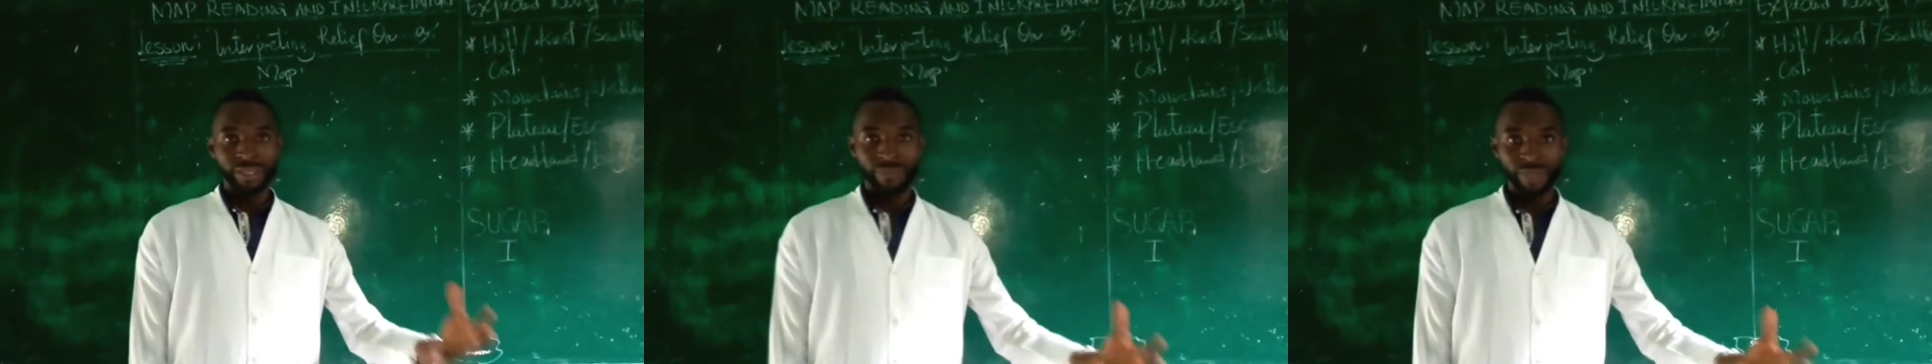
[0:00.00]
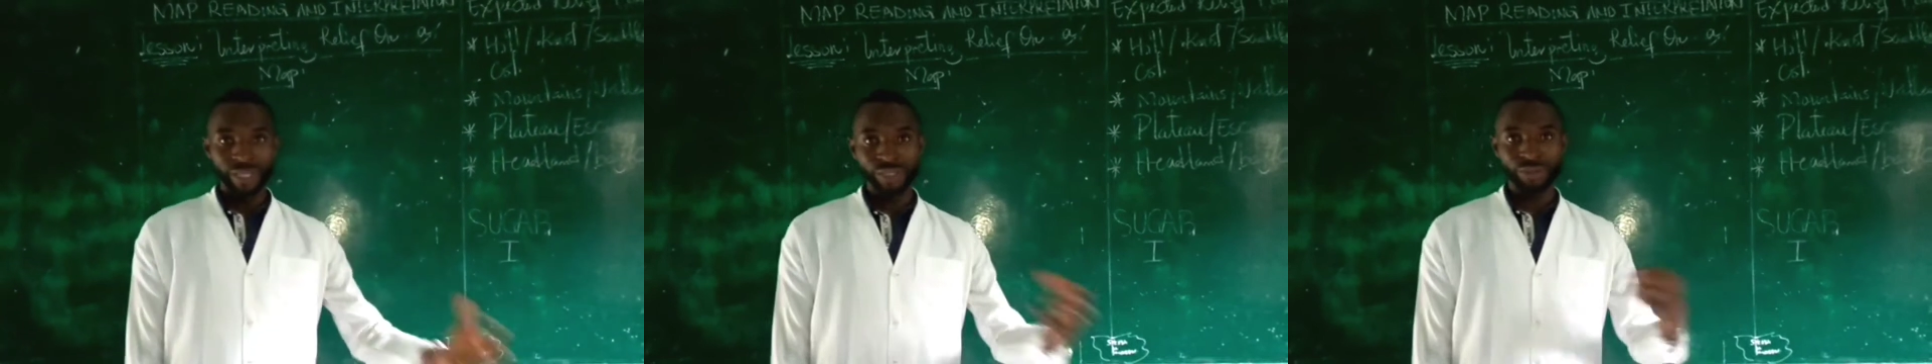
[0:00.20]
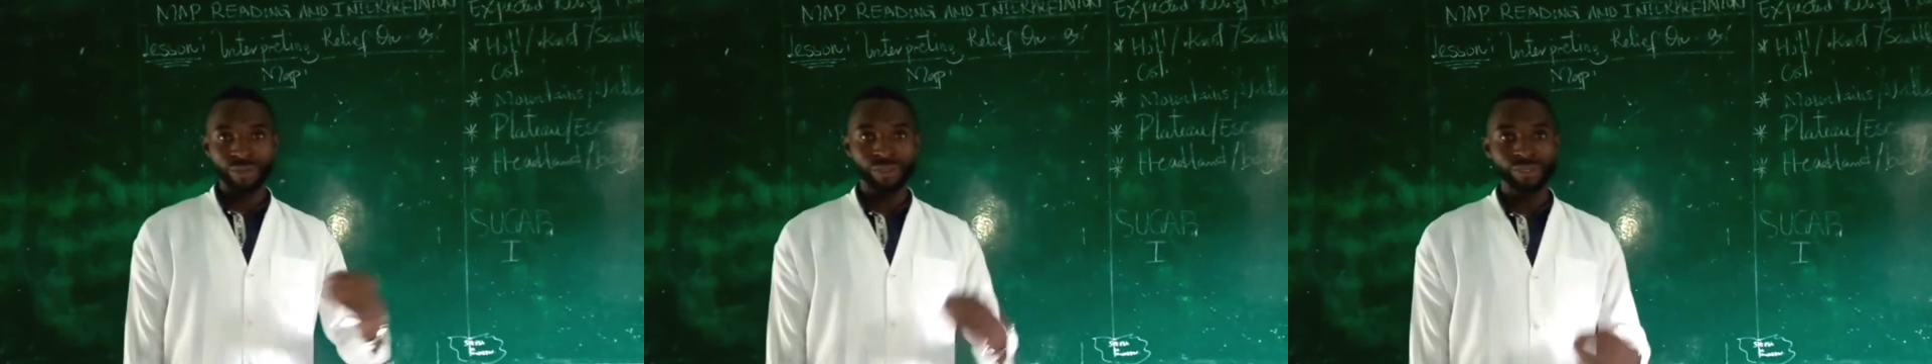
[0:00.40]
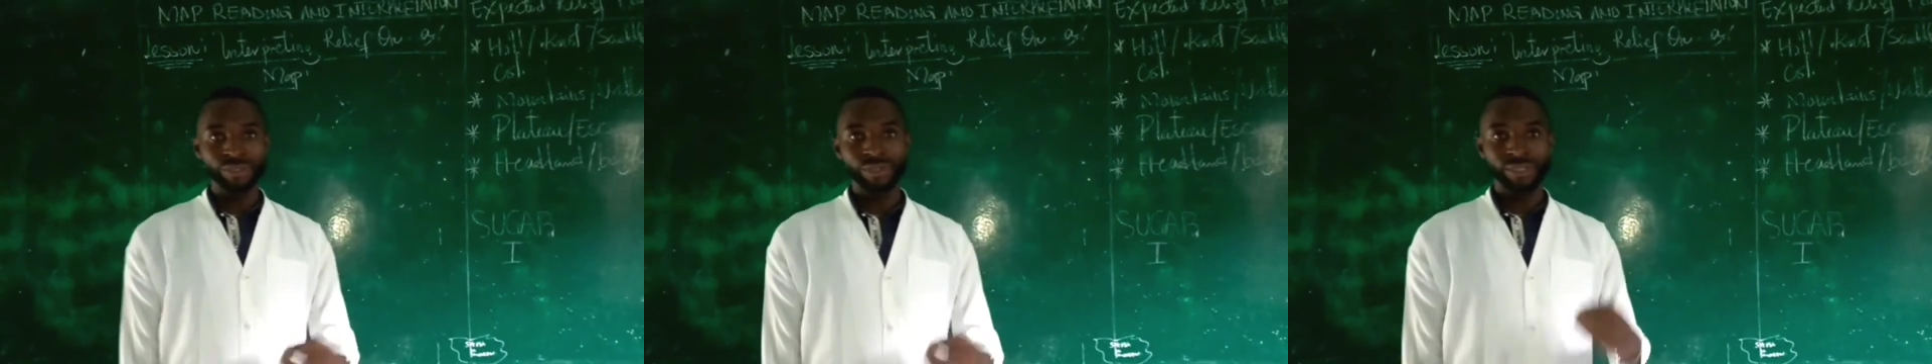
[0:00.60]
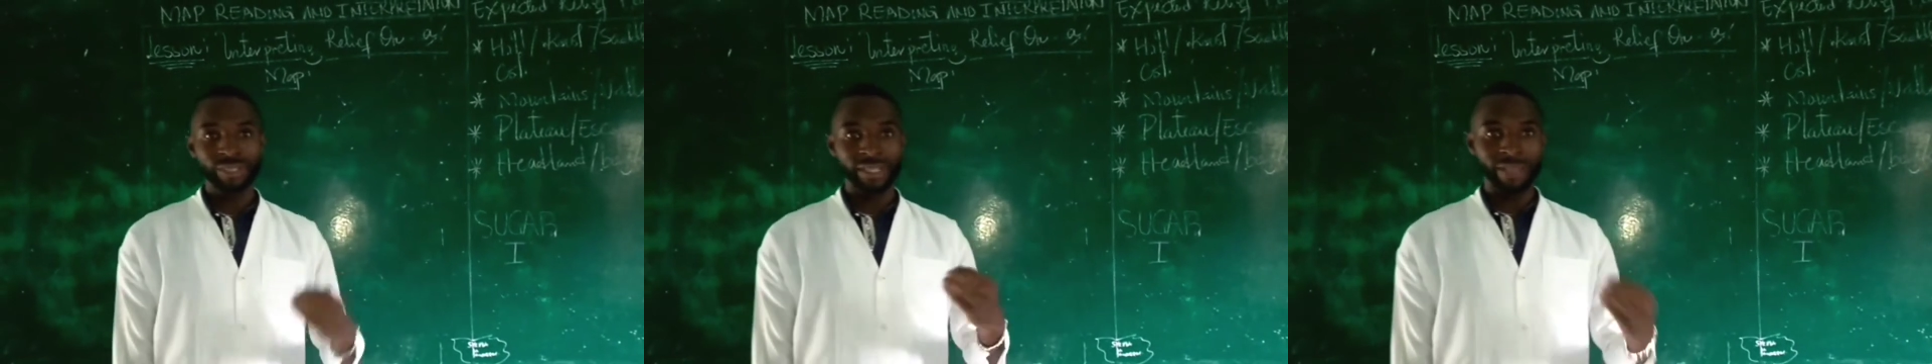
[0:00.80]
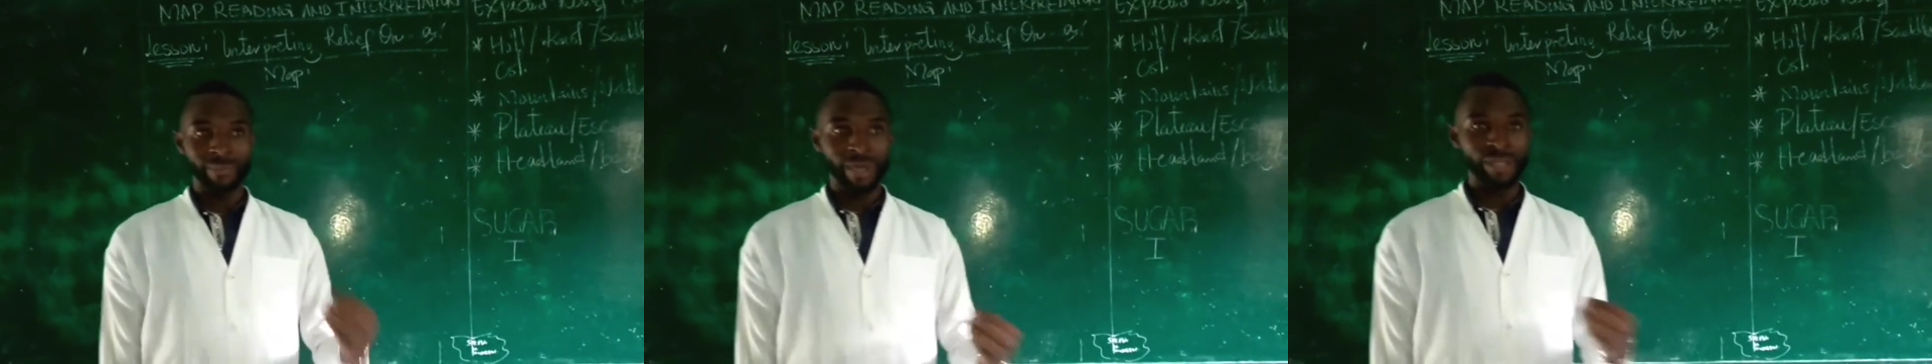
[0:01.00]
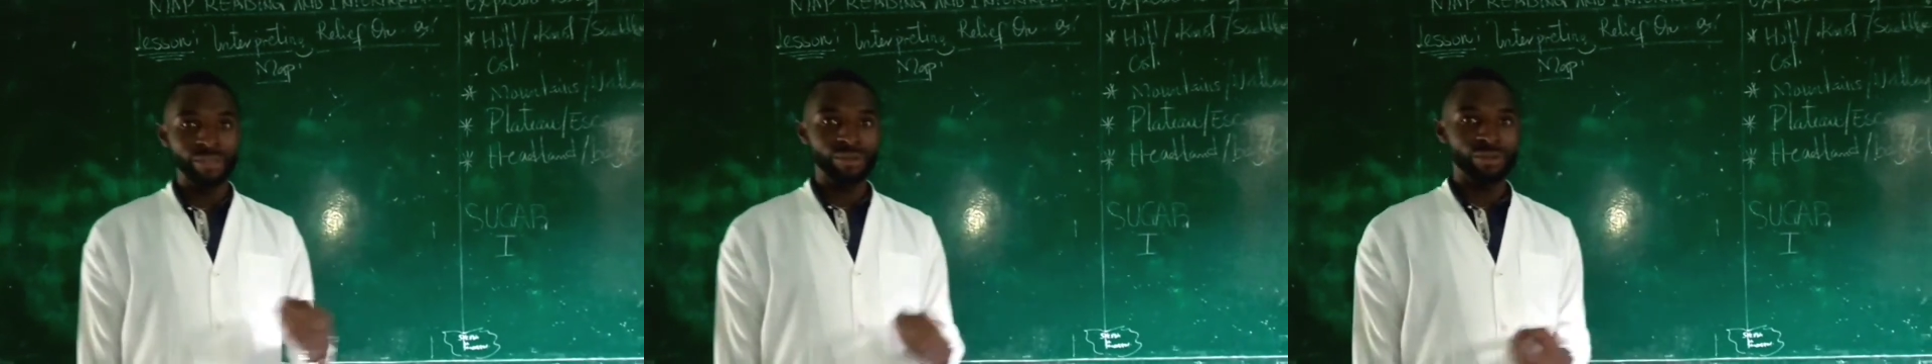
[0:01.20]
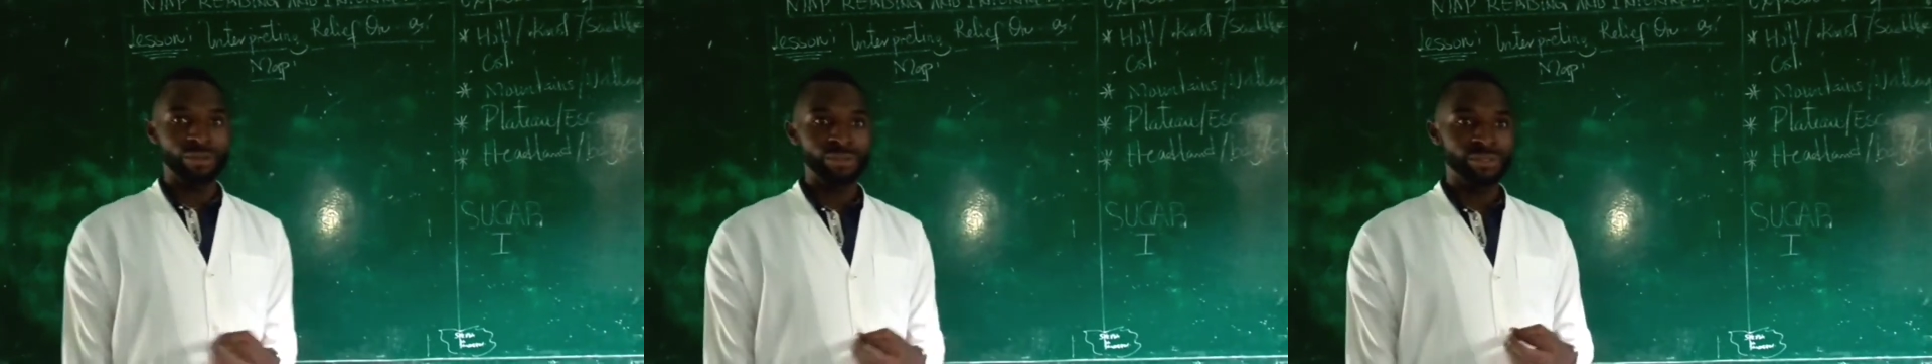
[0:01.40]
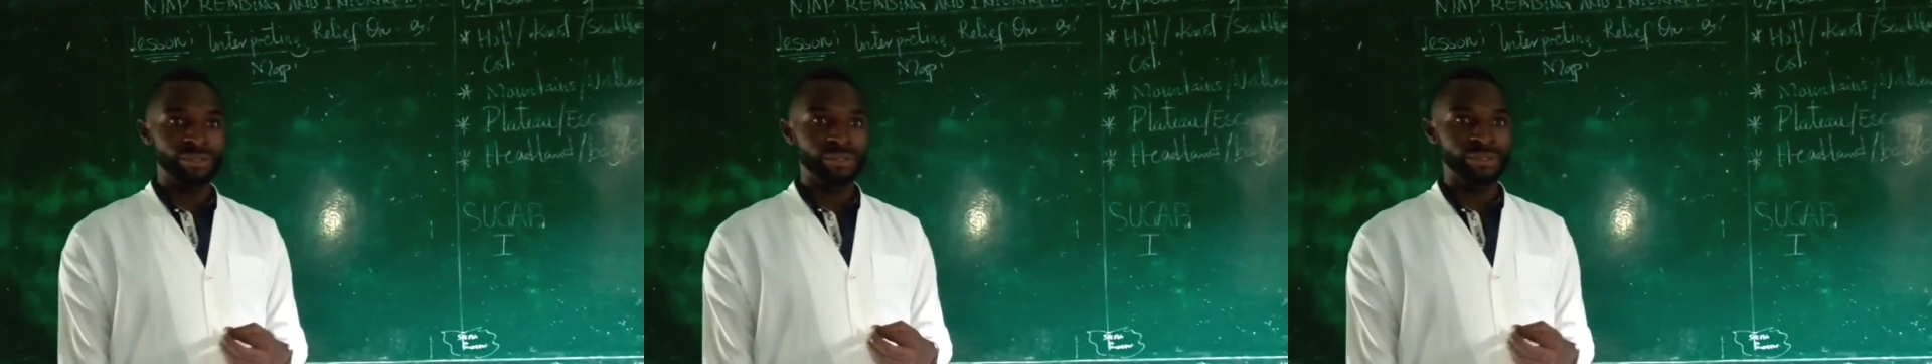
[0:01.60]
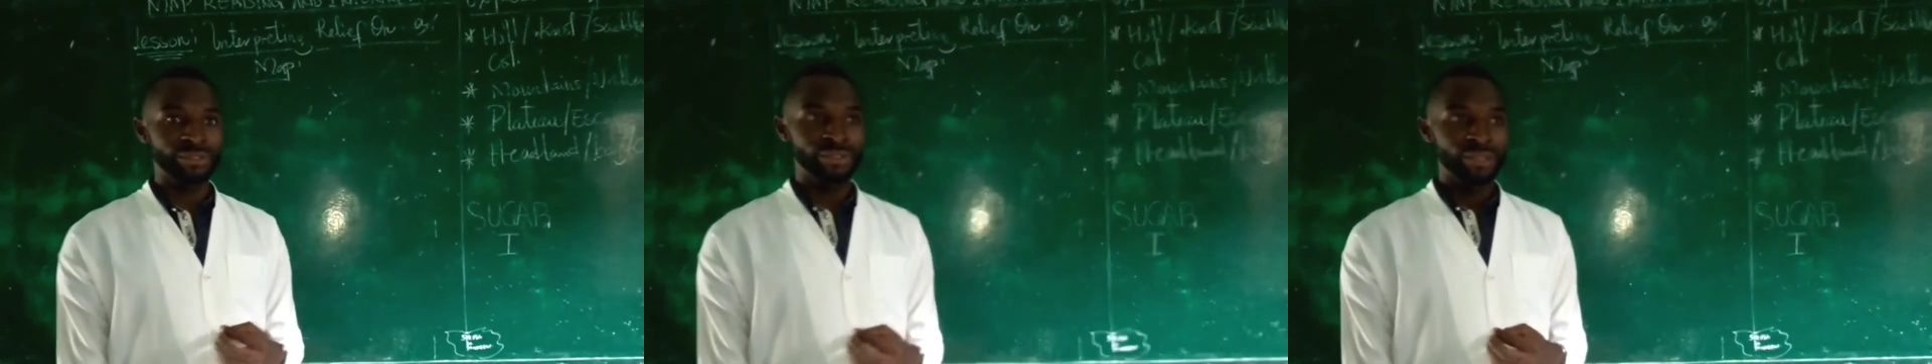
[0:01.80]
the major contours and the minor
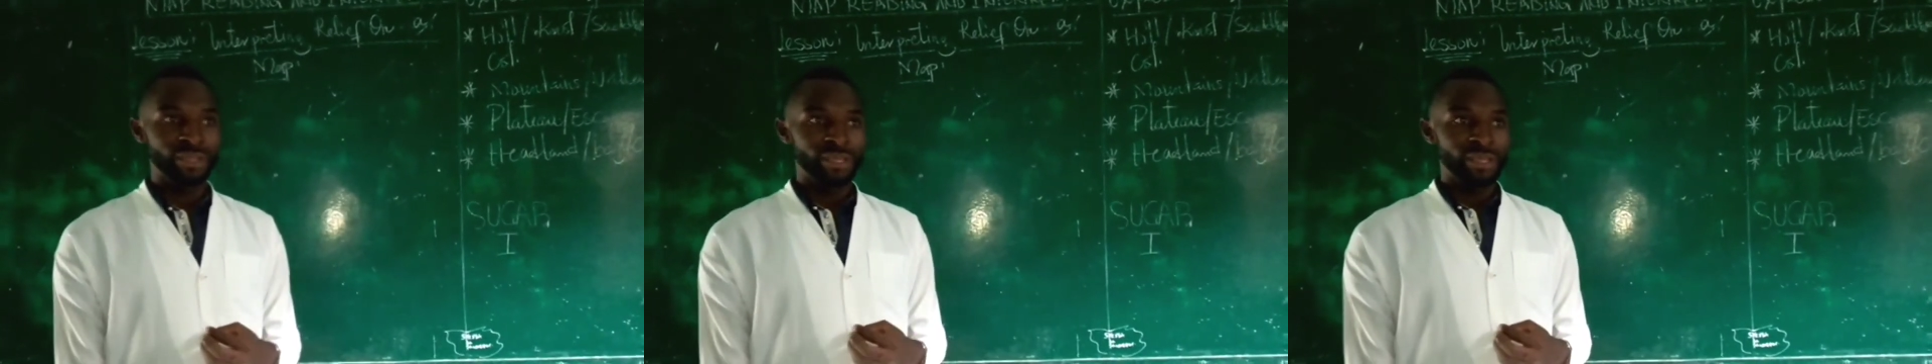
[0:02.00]
contours